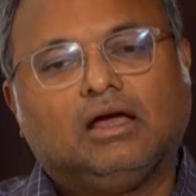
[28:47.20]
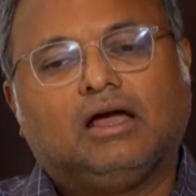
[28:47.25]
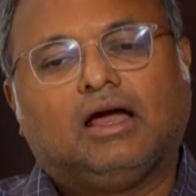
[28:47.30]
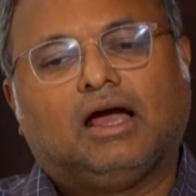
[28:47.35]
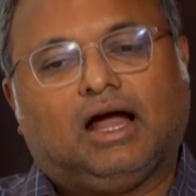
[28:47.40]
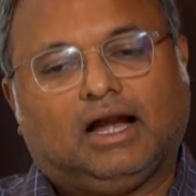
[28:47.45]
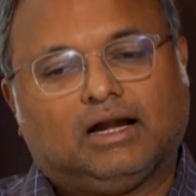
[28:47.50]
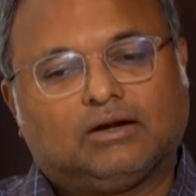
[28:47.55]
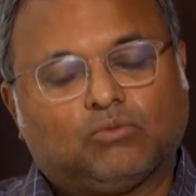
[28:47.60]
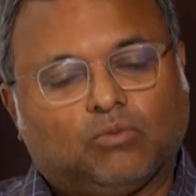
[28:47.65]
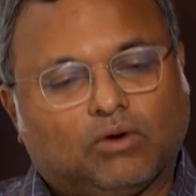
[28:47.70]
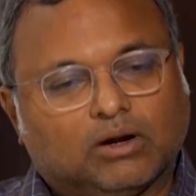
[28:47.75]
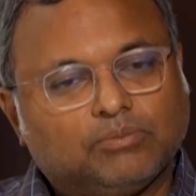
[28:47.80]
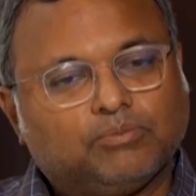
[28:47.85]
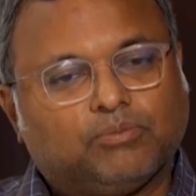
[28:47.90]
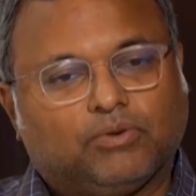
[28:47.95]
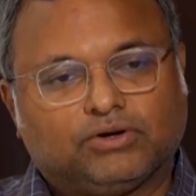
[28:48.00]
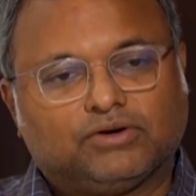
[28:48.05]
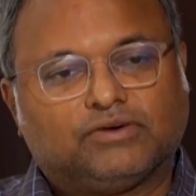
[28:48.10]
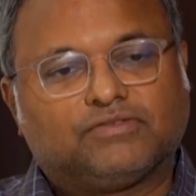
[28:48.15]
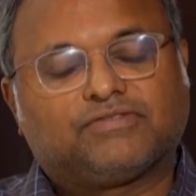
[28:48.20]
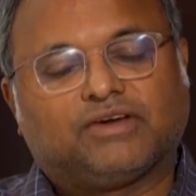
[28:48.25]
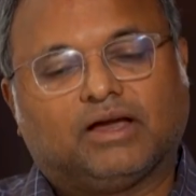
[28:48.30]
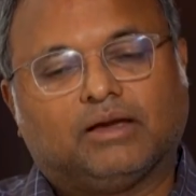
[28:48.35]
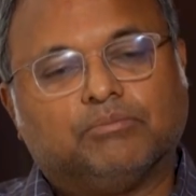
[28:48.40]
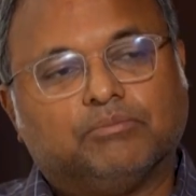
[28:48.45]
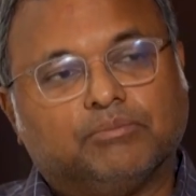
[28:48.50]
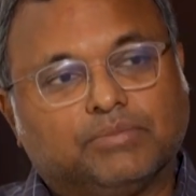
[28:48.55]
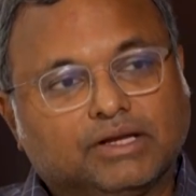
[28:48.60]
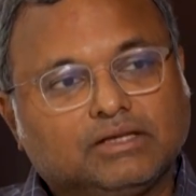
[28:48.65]
At one point of
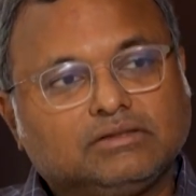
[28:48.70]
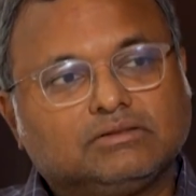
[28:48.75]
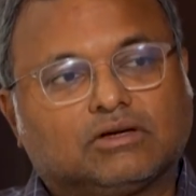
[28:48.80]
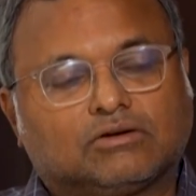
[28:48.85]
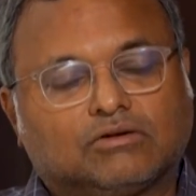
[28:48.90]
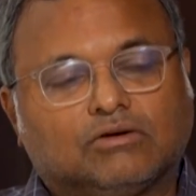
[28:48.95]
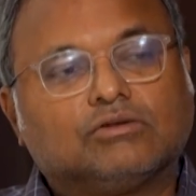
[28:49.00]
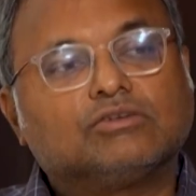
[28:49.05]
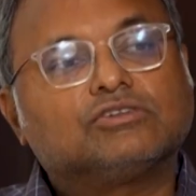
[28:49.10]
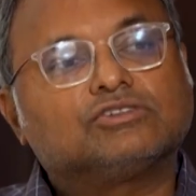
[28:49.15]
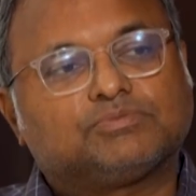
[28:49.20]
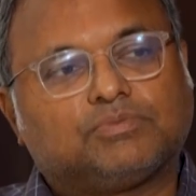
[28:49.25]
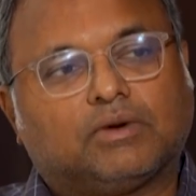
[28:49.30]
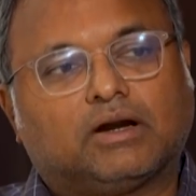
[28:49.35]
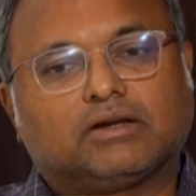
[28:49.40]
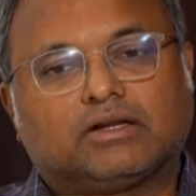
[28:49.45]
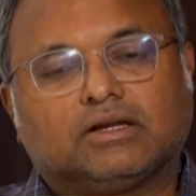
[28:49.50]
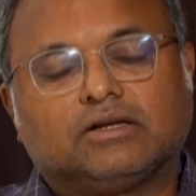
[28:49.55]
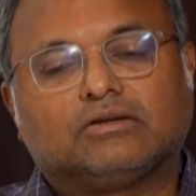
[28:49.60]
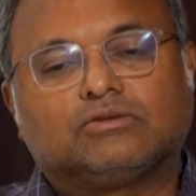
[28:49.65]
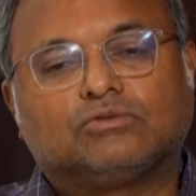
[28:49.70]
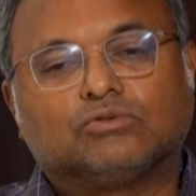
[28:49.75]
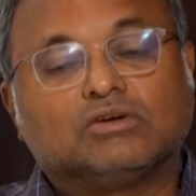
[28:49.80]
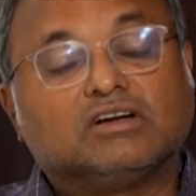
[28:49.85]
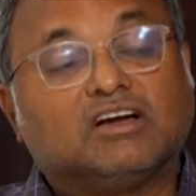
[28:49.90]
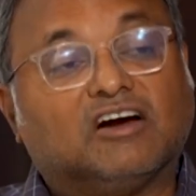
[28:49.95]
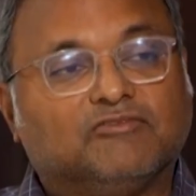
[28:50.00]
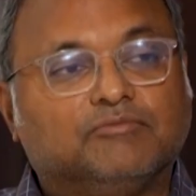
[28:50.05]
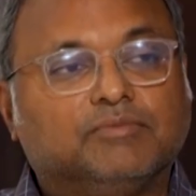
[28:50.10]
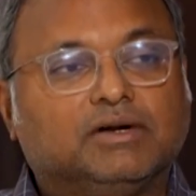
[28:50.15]
time, bring the Congress party to
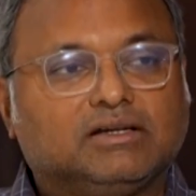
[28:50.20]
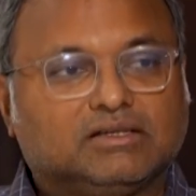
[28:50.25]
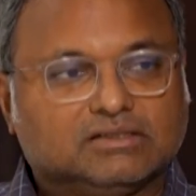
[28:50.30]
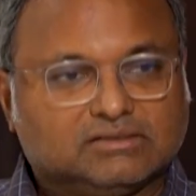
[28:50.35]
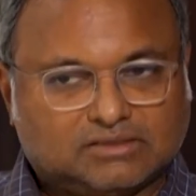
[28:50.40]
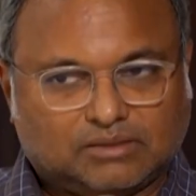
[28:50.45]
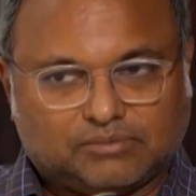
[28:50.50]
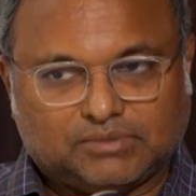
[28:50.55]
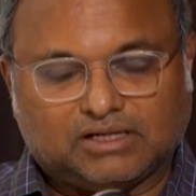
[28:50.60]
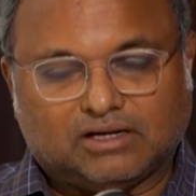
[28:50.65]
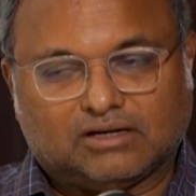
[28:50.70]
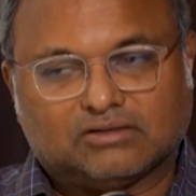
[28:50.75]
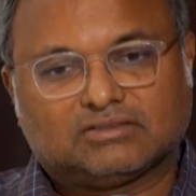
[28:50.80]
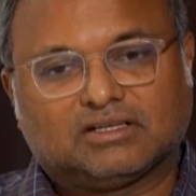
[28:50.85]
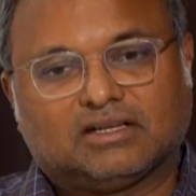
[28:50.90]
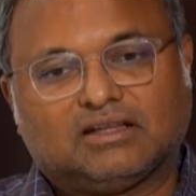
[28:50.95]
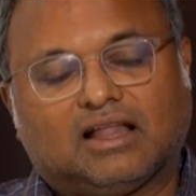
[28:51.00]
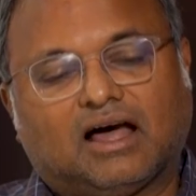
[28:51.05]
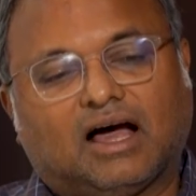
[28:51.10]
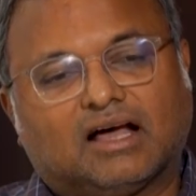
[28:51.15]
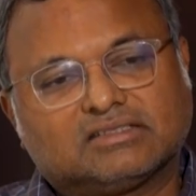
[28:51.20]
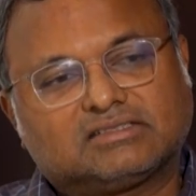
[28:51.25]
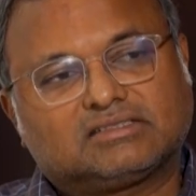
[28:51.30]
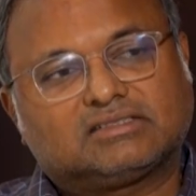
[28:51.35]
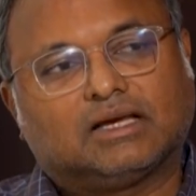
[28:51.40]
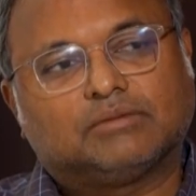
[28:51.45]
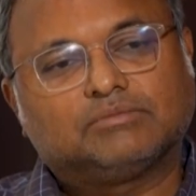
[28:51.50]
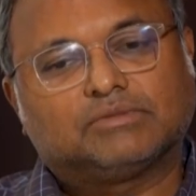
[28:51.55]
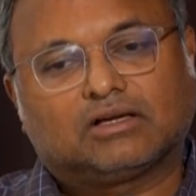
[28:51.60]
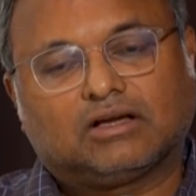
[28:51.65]
government in Tamil Nadu. The last
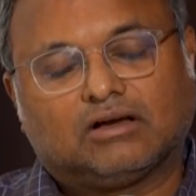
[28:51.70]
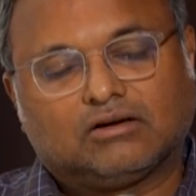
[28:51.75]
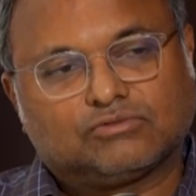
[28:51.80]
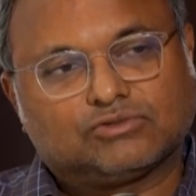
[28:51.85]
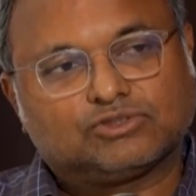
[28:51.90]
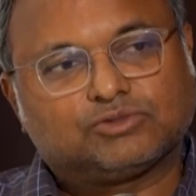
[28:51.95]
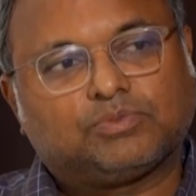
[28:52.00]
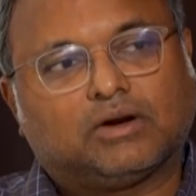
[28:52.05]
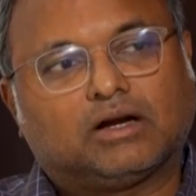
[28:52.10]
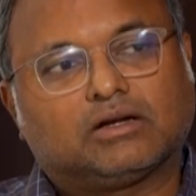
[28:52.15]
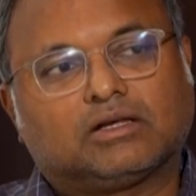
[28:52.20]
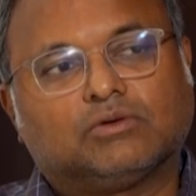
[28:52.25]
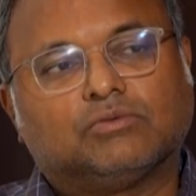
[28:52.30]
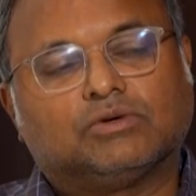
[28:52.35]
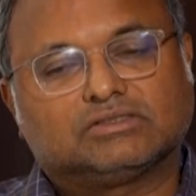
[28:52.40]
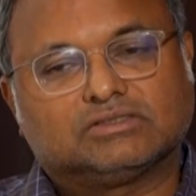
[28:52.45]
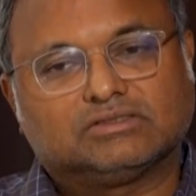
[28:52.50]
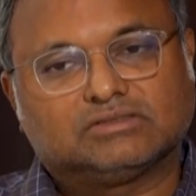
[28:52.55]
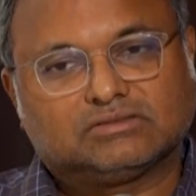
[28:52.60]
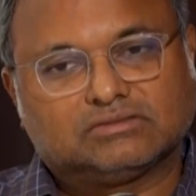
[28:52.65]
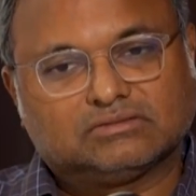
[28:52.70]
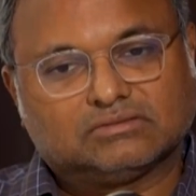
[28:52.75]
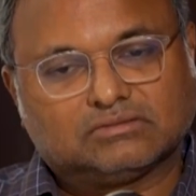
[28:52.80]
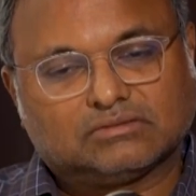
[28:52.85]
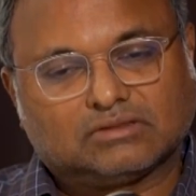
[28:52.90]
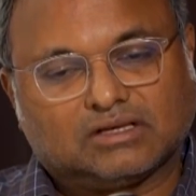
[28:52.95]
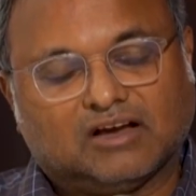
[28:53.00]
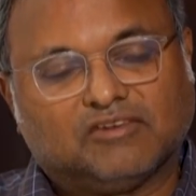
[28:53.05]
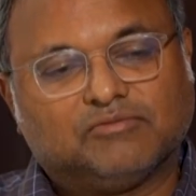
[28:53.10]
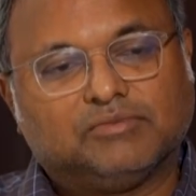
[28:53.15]
time the Congress party was in
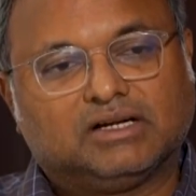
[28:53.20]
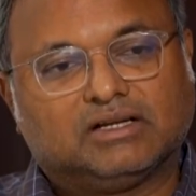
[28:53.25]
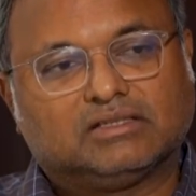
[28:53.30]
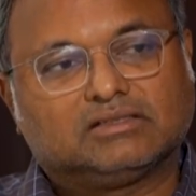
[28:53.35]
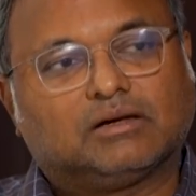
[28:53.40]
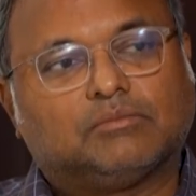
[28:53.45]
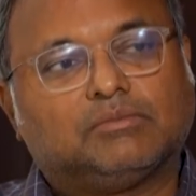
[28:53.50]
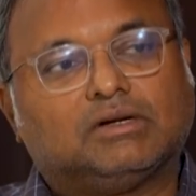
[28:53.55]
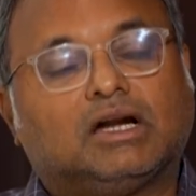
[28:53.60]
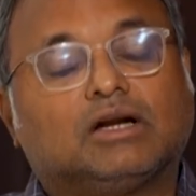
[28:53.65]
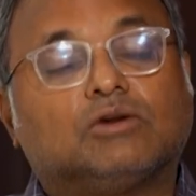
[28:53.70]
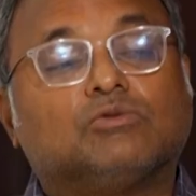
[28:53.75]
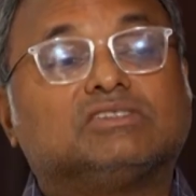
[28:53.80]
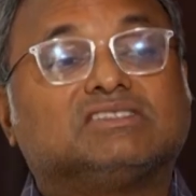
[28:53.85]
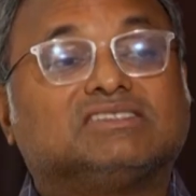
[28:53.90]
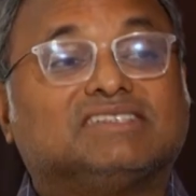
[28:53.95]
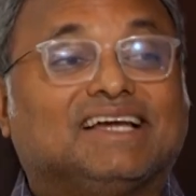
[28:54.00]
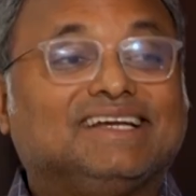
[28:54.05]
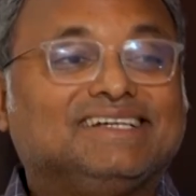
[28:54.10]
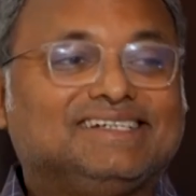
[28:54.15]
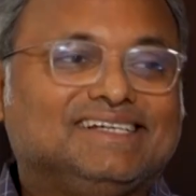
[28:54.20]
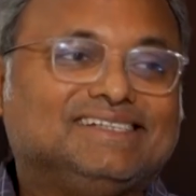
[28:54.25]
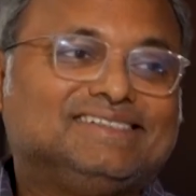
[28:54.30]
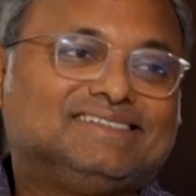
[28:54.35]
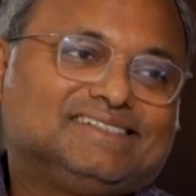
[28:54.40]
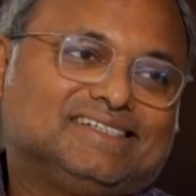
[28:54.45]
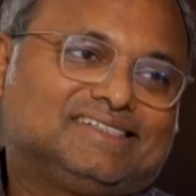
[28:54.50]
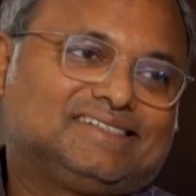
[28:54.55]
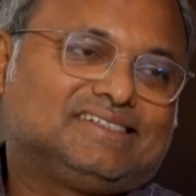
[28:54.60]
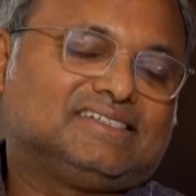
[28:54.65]
government in Tamil Nadu was
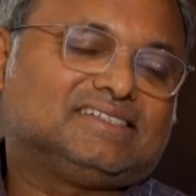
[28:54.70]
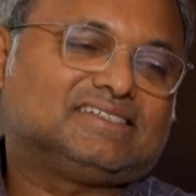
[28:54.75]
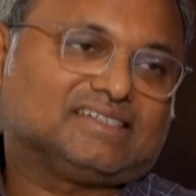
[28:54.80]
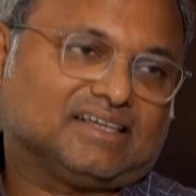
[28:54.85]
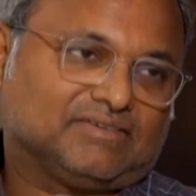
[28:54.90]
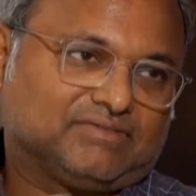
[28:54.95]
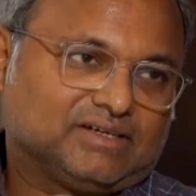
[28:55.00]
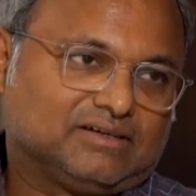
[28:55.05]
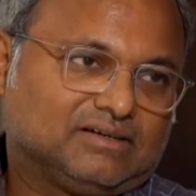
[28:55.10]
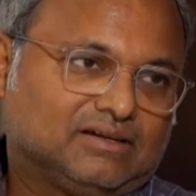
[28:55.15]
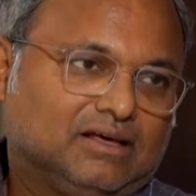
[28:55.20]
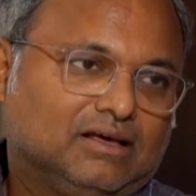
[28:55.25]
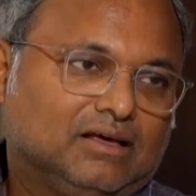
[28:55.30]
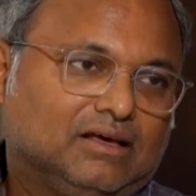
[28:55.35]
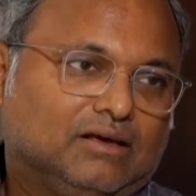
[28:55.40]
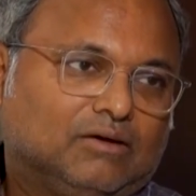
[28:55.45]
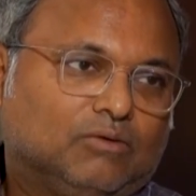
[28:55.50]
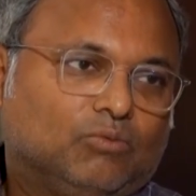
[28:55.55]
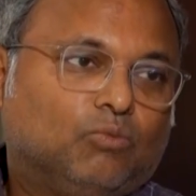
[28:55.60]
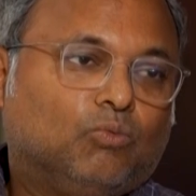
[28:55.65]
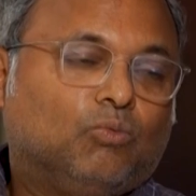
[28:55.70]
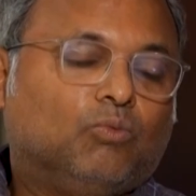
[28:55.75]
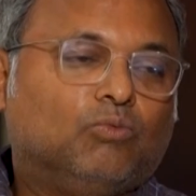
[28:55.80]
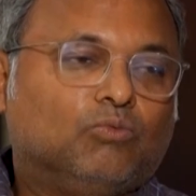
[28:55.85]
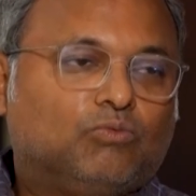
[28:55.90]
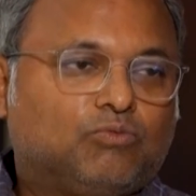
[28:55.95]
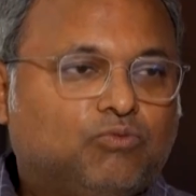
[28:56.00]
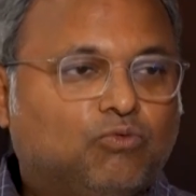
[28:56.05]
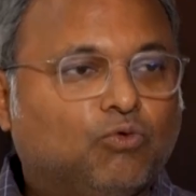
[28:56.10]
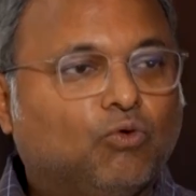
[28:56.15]
1967,
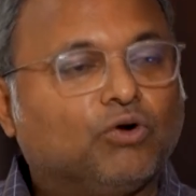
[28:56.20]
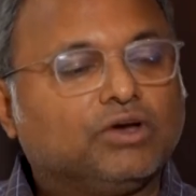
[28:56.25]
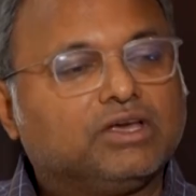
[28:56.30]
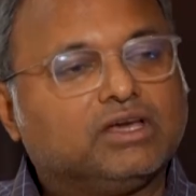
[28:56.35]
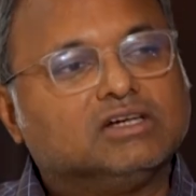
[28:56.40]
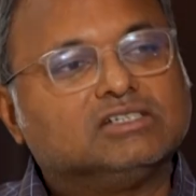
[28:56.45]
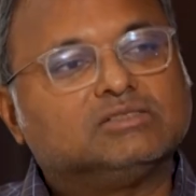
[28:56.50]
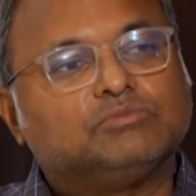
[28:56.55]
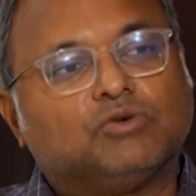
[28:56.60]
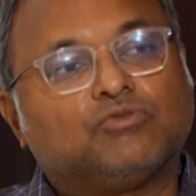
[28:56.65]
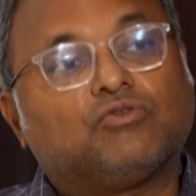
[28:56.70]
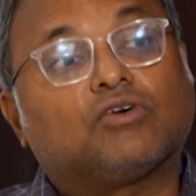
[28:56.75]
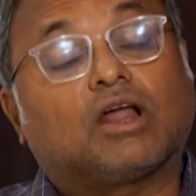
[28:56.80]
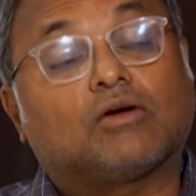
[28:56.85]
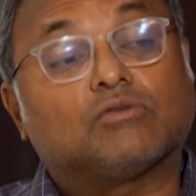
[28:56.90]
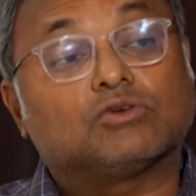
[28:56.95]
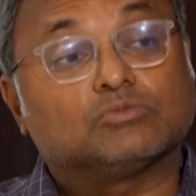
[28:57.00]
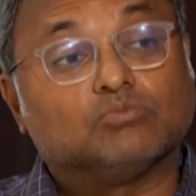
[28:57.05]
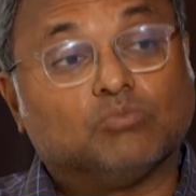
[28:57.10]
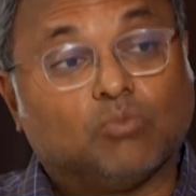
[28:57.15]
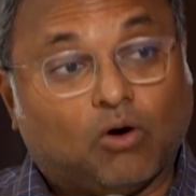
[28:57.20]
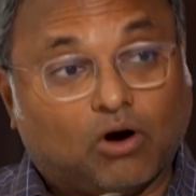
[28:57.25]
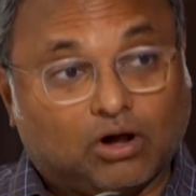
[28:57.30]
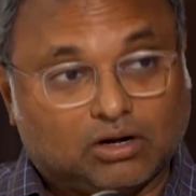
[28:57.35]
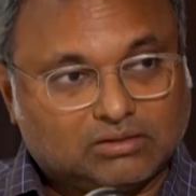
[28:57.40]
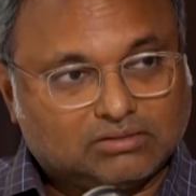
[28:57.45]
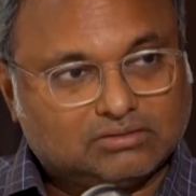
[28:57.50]
4 years before I was born.